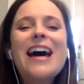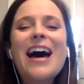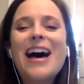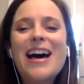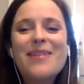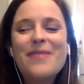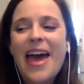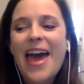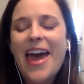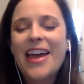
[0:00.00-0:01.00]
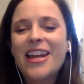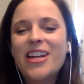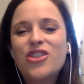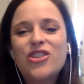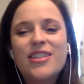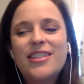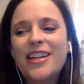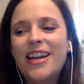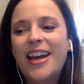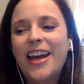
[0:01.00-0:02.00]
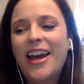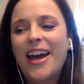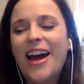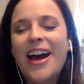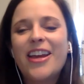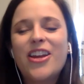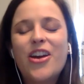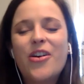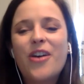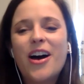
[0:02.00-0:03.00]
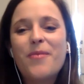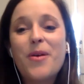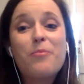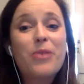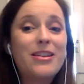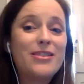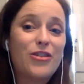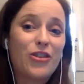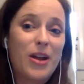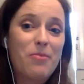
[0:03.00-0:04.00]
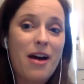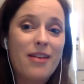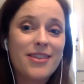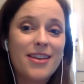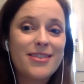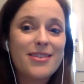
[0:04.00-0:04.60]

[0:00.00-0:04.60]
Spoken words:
And it's just, embrace the learning process.